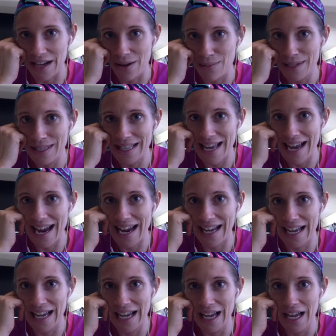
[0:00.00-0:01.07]
Almost
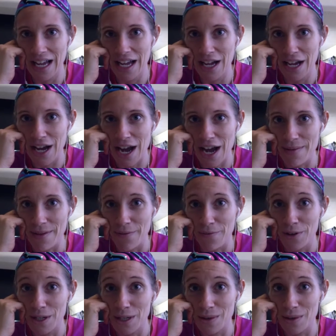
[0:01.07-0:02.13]
I'm the
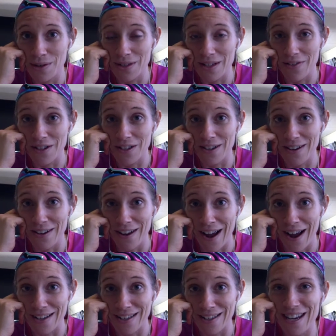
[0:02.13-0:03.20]
first one who's ever said yes.